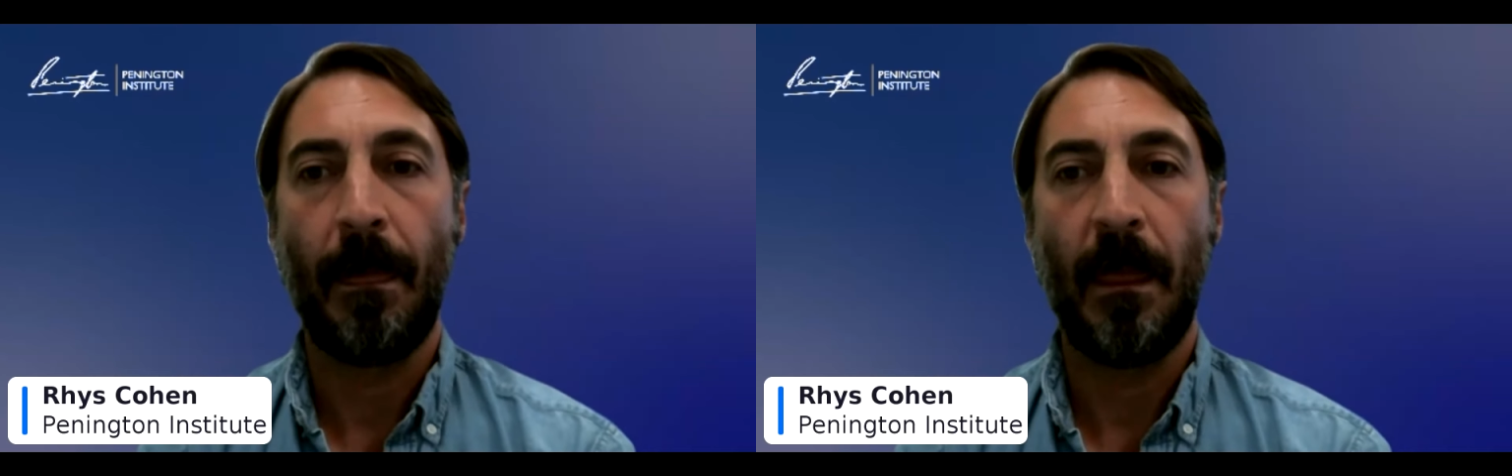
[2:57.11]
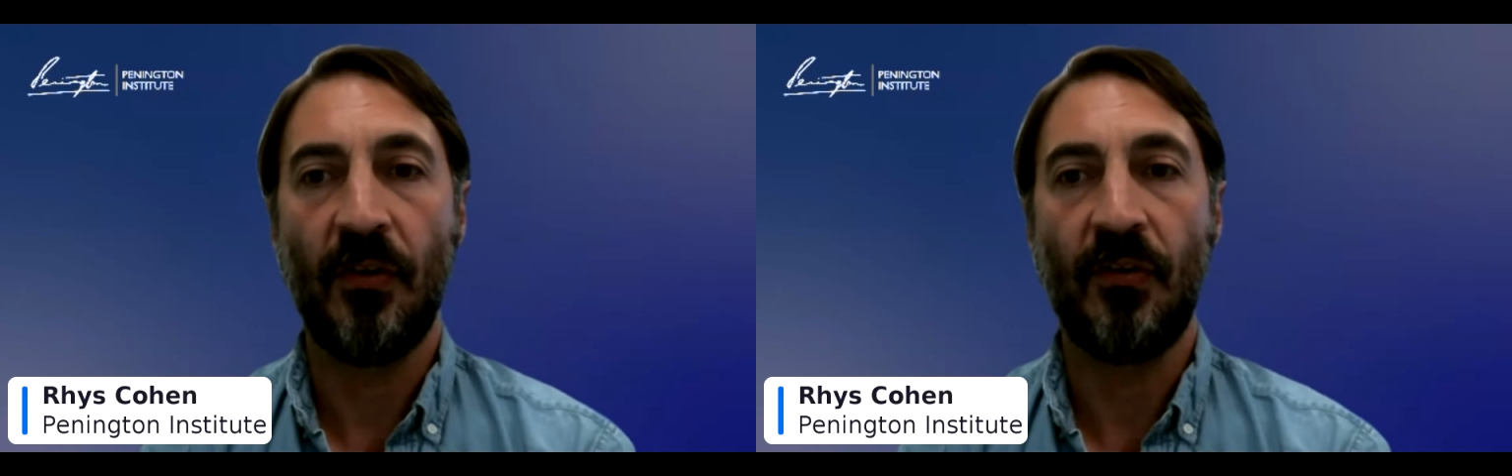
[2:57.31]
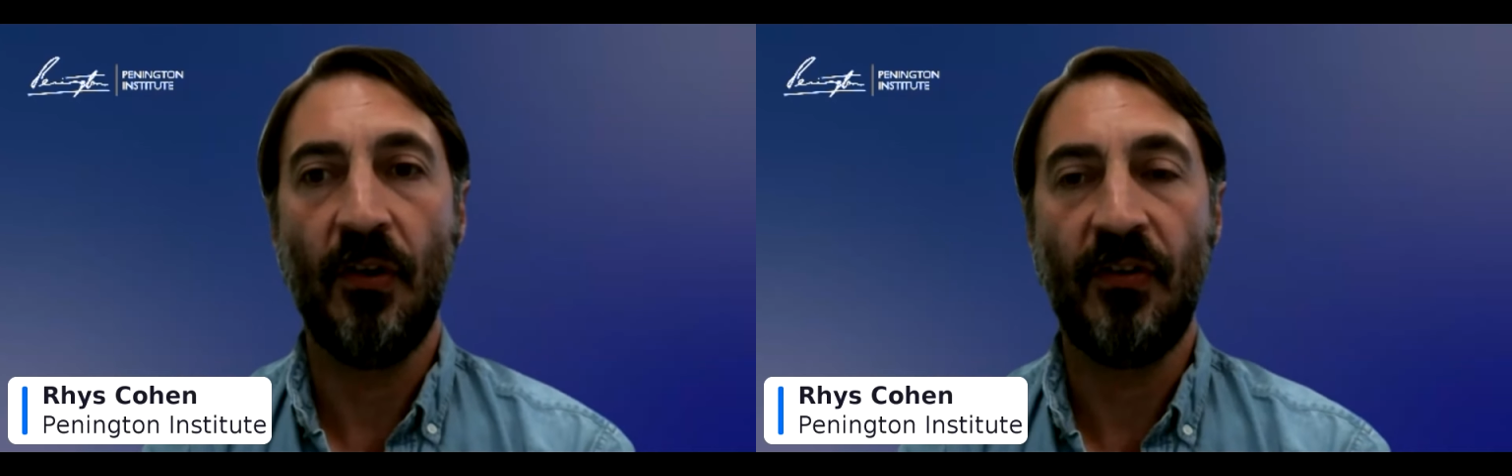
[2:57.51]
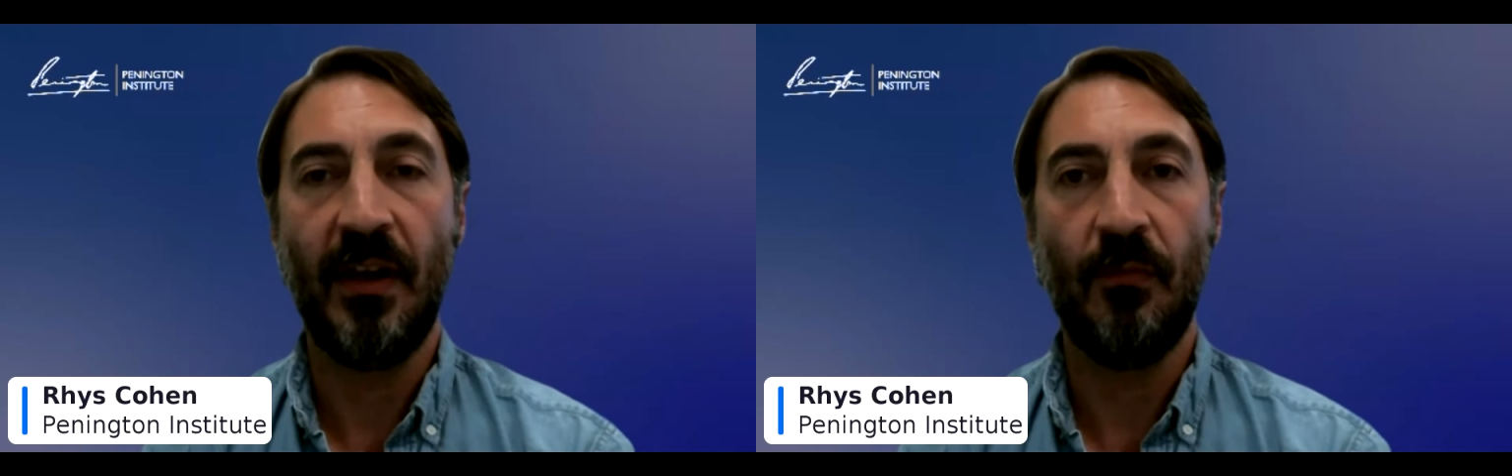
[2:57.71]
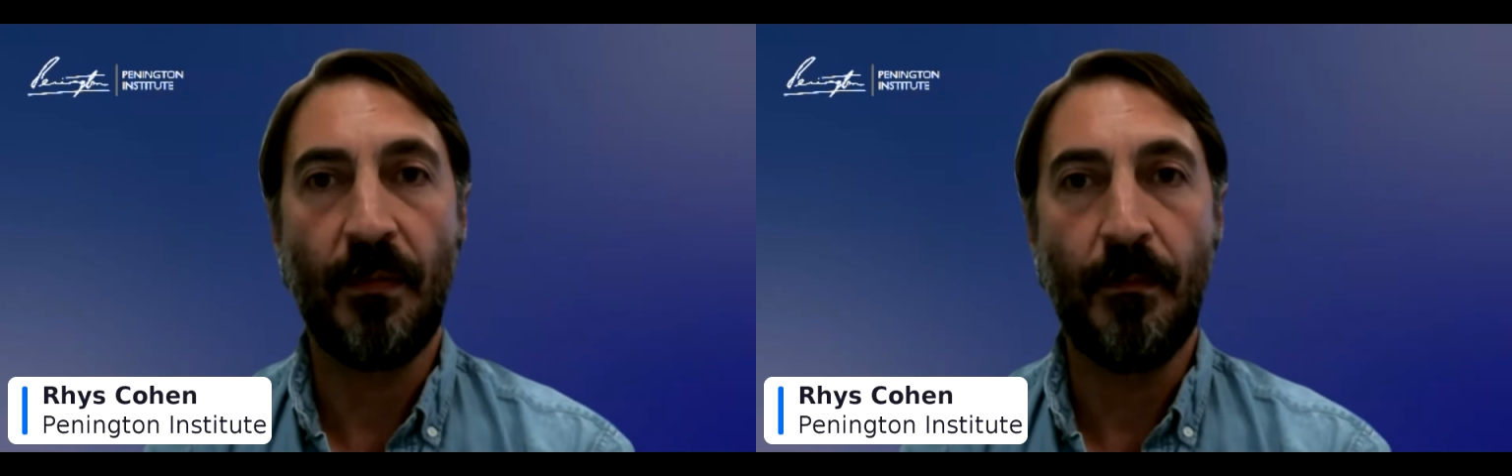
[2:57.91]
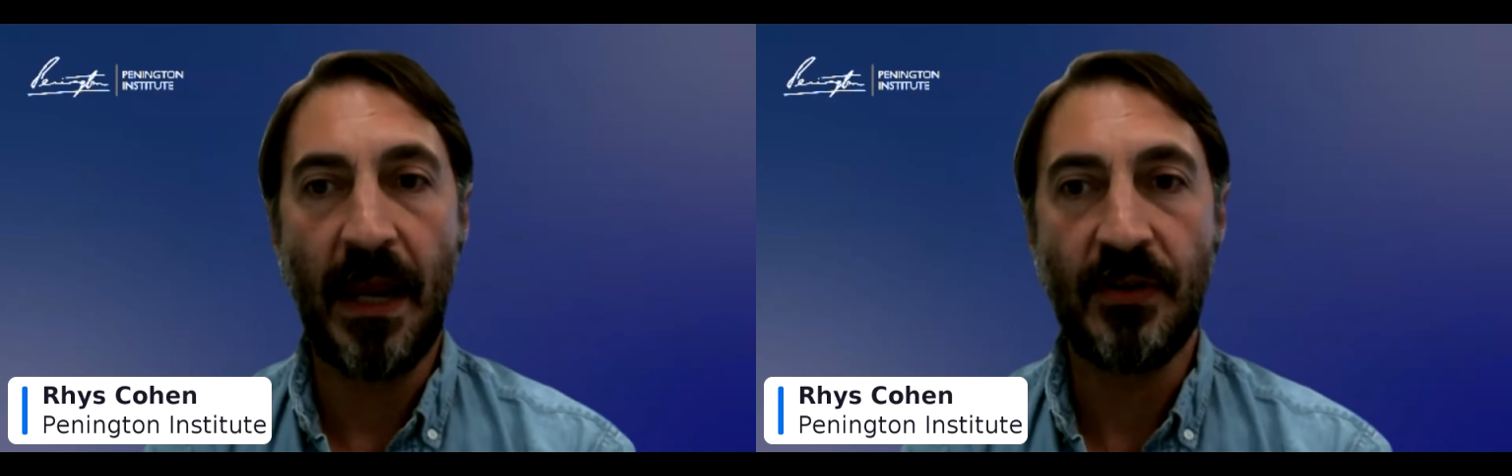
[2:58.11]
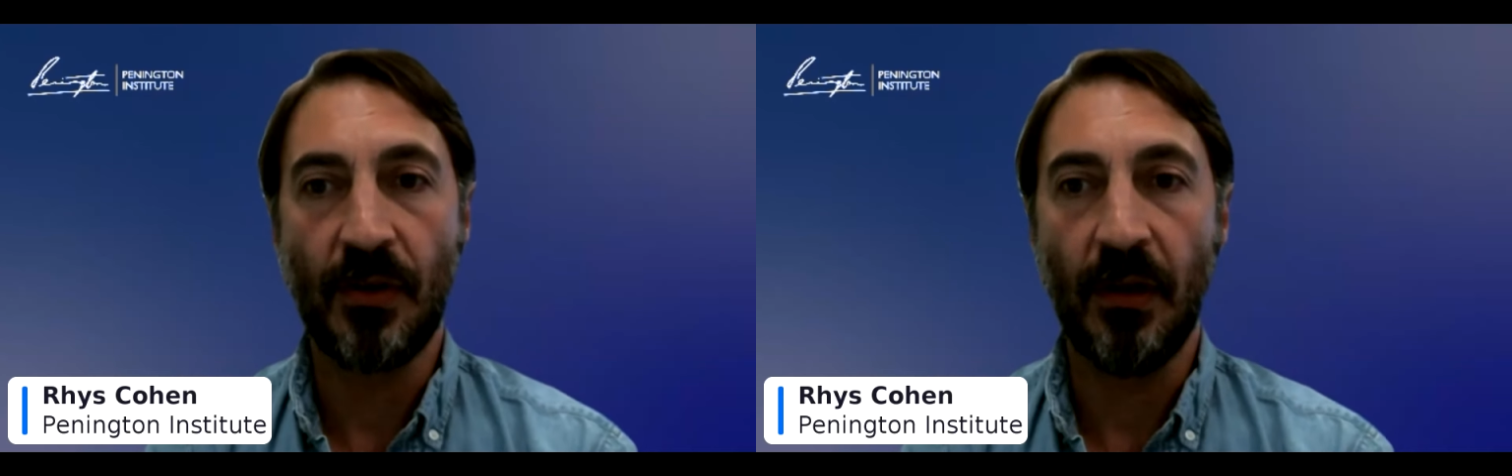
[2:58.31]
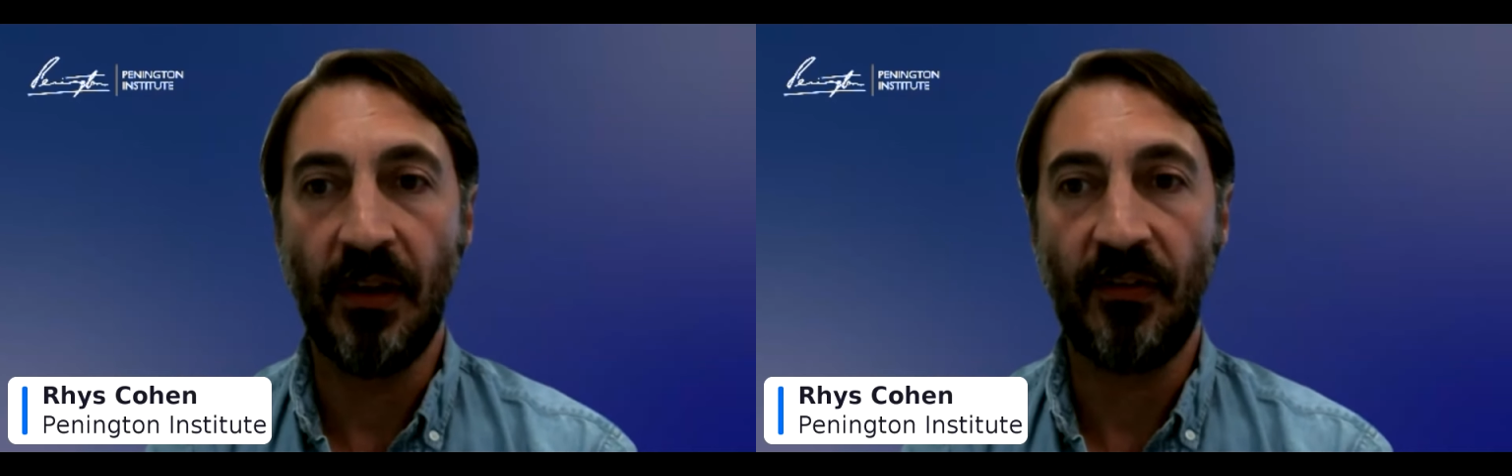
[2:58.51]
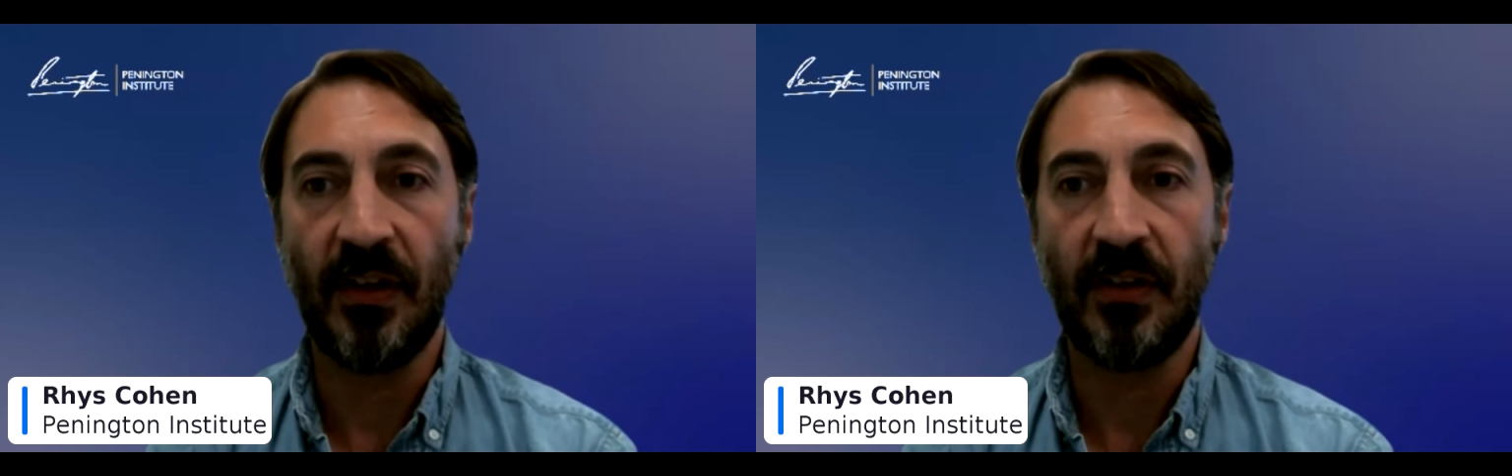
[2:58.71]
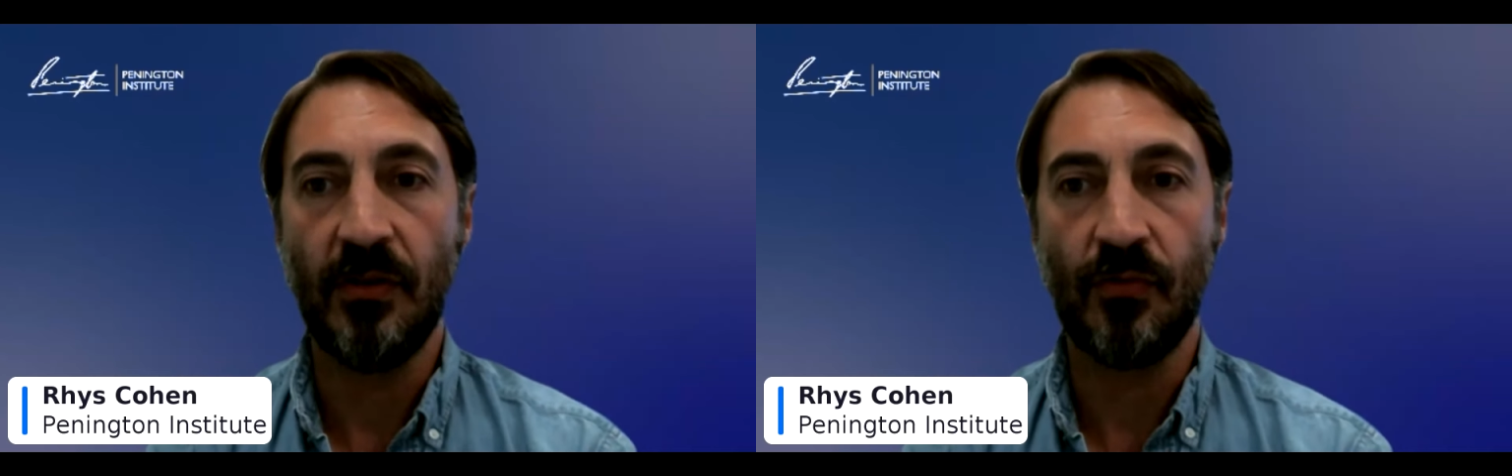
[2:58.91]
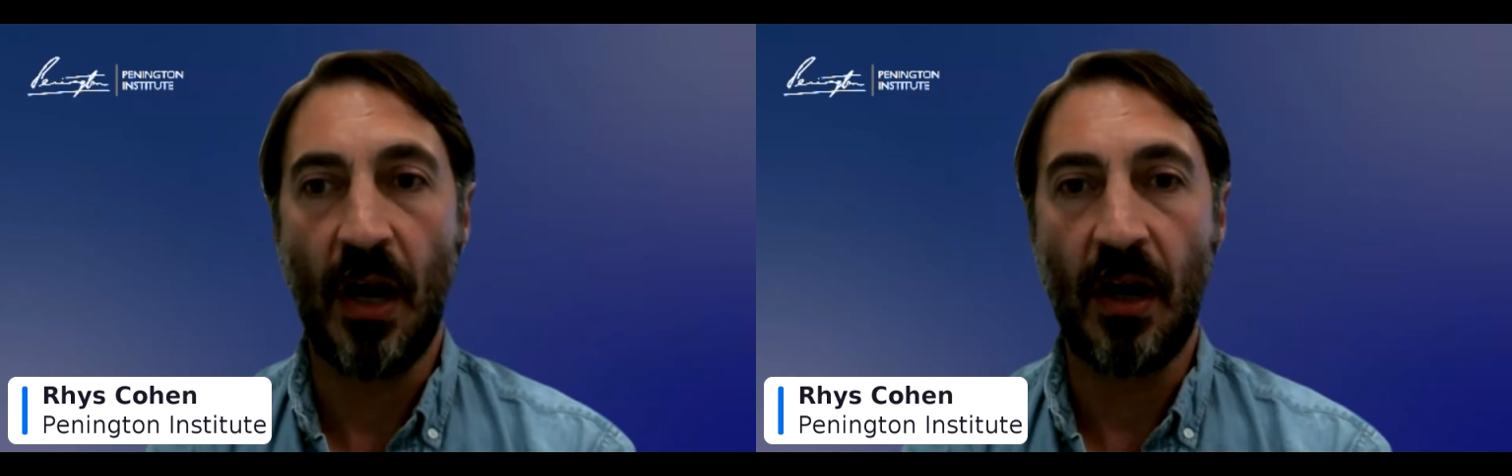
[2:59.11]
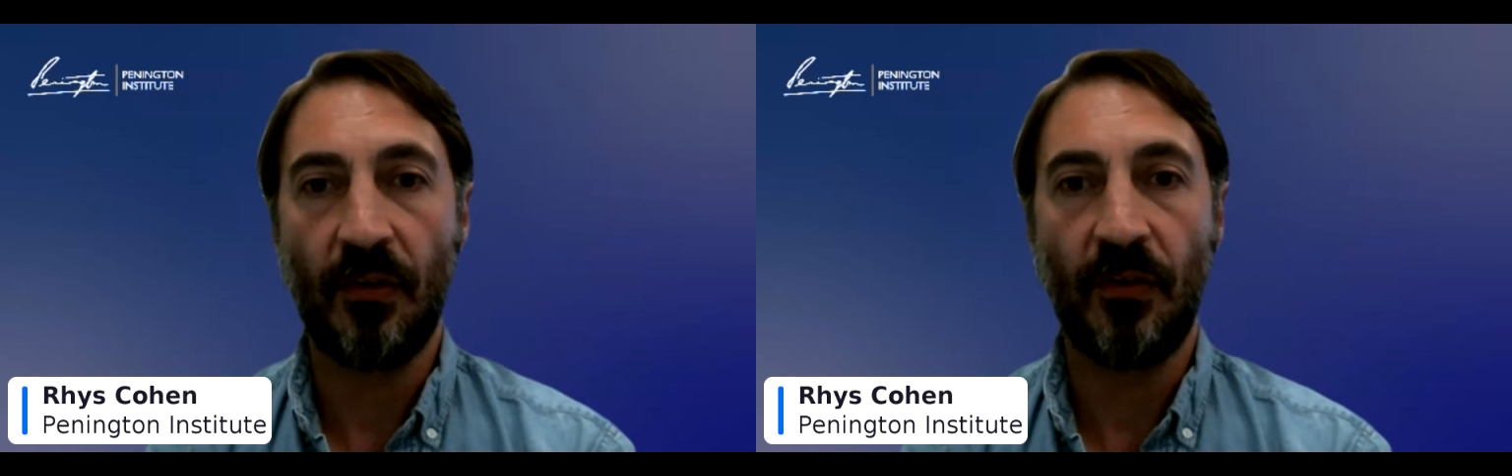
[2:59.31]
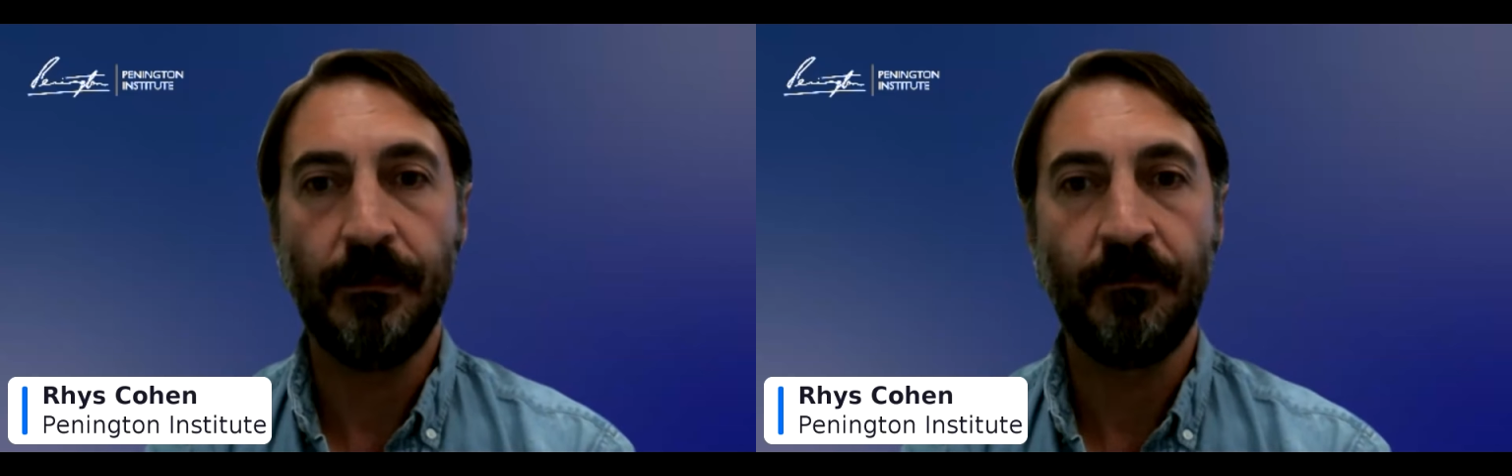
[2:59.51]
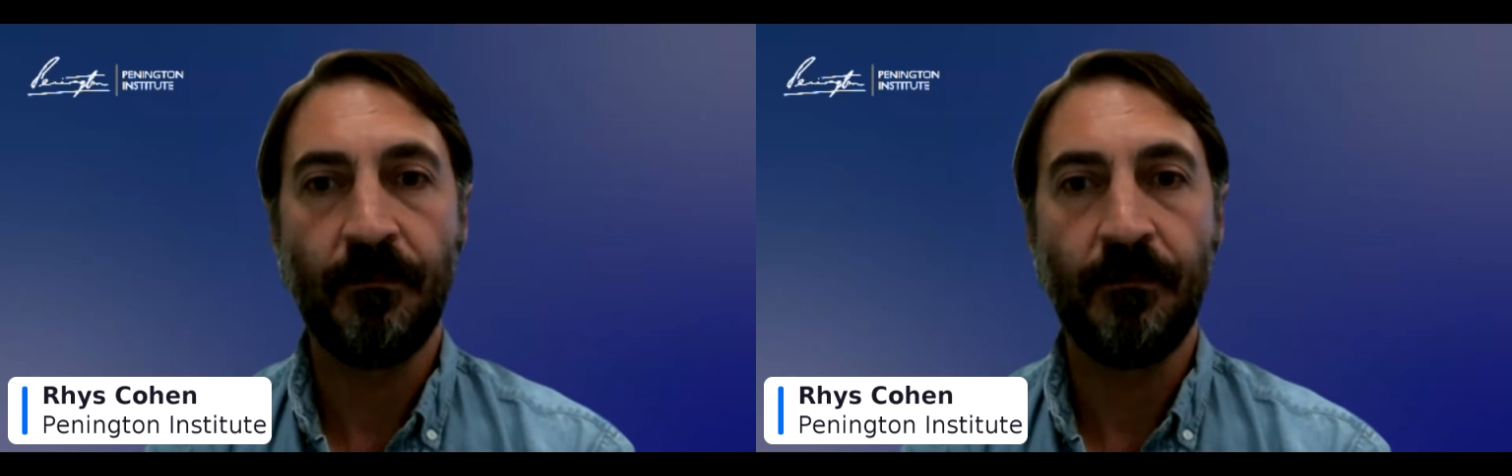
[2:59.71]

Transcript: associated with major illicit drugs.